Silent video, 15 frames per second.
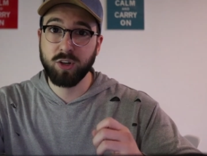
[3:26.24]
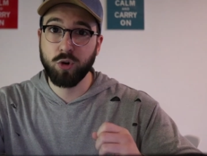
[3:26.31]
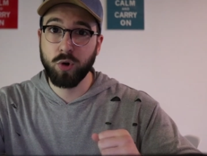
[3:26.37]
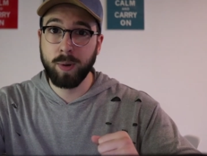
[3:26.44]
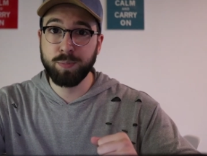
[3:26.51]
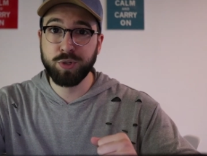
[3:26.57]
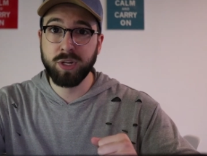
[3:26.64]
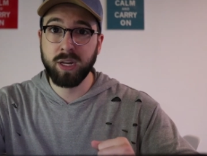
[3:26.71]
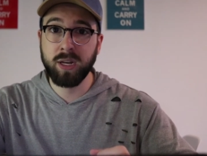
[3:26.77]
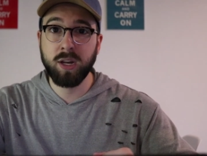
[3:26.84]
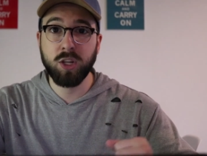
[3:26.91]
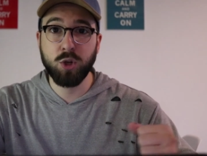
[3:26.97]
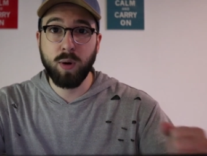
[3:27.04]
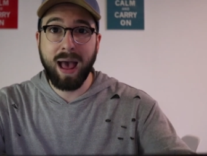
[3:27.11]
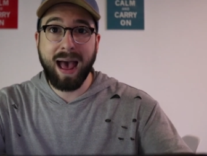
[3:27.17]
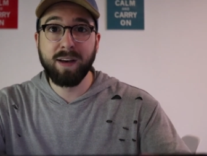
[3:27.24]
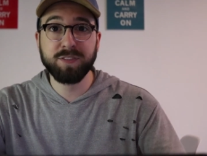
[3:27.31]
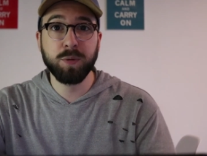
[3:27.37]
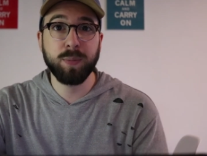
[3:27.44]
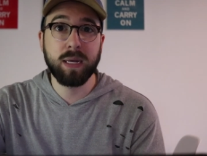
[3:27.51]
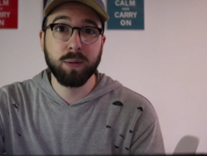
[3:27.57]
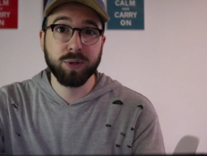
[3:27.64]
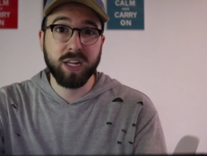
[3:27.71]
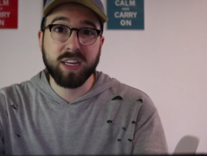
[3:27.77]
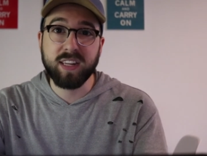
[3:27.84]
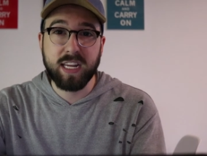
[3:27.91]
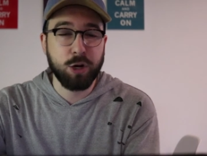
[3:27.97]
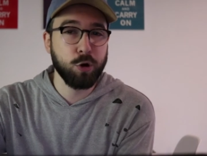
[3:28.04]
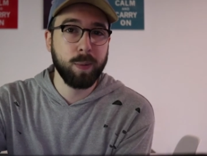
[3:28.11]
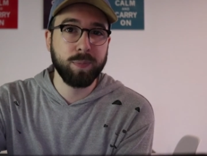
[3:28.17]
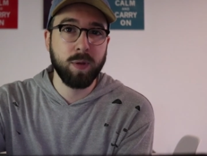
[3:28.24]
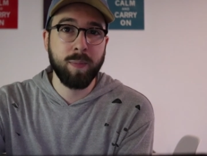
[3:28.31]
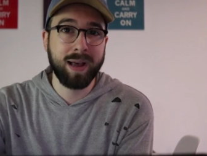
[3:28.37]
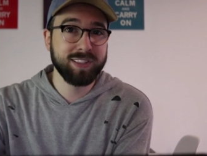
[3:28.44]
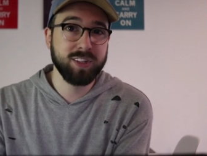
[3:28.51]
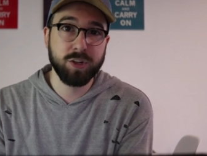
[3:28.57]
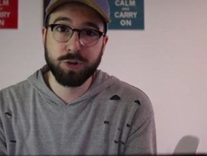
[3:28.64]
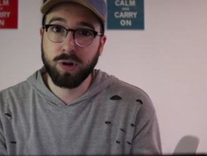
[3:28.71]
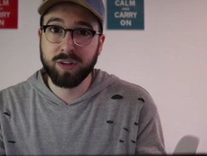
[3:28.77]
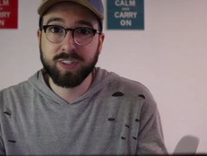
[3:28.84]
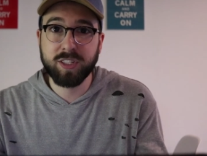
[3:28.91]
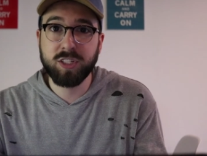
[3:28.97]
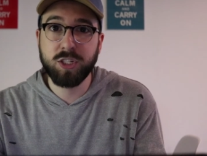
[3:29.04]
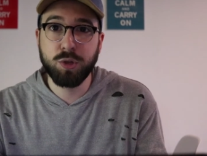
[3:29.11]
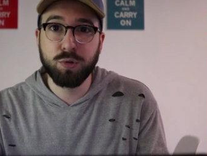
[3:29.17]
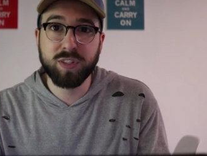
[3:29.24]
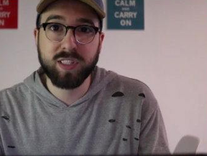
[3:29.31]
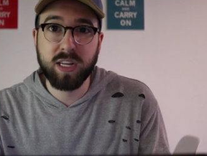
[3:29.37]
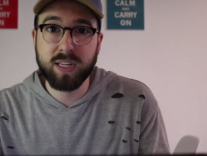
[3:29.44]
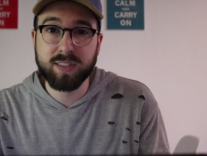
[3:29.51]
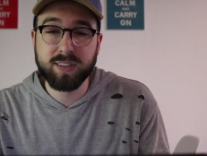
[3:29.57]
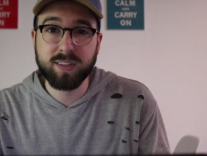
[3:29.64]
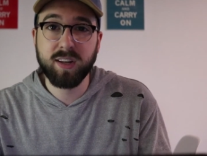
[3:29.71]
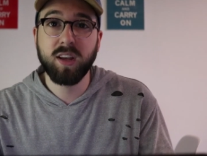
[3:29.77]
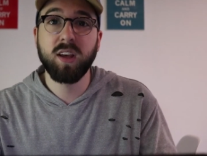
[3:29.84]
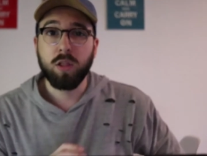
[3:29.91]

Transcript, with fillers: encryption, you have to be able to decrypt the message or else it's useless.